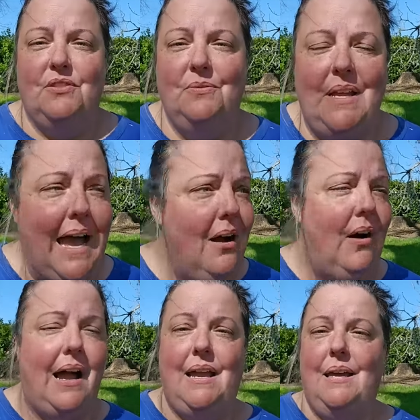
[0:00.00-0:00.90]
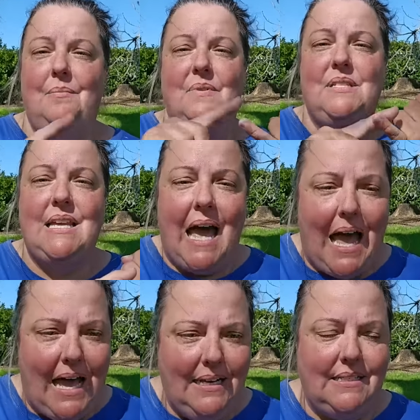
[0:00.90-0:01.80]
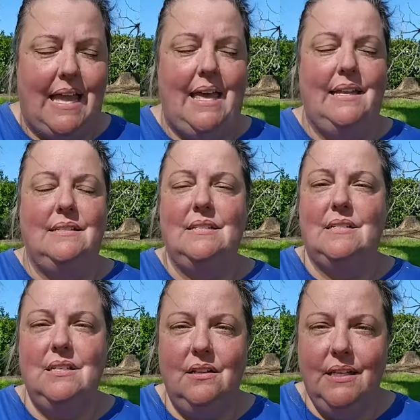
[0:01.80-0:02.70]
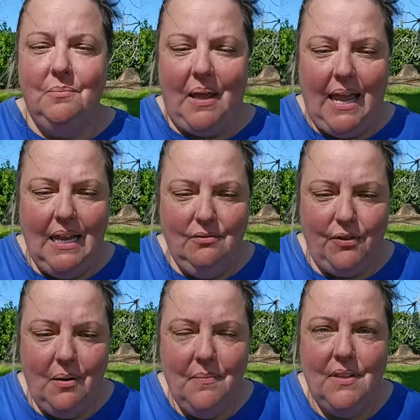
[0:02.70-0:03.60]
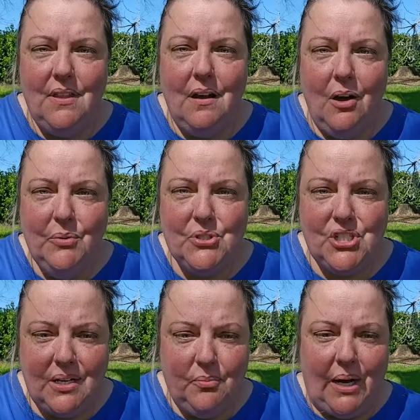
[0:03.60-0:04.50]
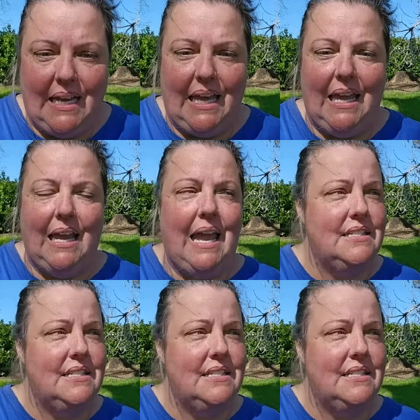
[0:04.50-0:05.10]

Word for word: So now I am sad and still in pain from the almost shin breaking,